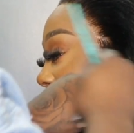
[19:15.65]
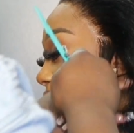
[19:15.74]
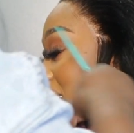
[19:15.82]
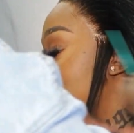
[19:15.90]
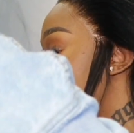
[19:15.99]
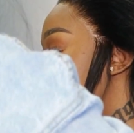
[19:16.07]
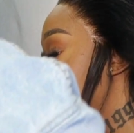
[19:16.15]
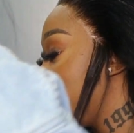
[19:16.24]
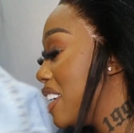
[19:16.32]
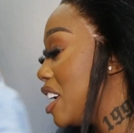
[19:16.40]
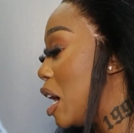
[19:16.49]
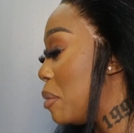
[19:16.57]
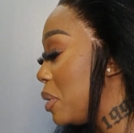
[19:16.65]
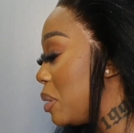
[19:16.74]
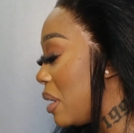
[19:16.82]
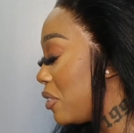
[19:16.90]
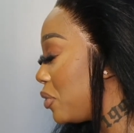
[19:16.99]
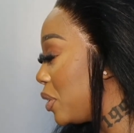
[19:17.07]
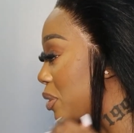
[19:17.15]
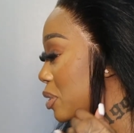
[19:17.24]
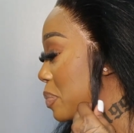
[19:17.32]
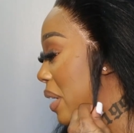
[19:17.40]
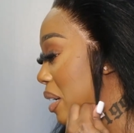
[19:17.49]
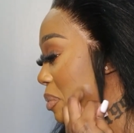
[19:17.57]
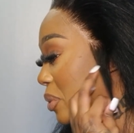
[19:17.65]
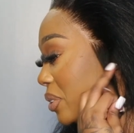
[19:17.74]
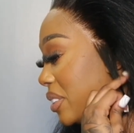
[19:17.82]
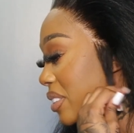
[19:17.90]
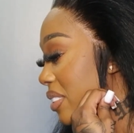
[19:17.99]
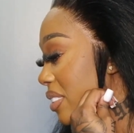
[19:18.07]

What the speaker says: because I'm putting my frontals back more.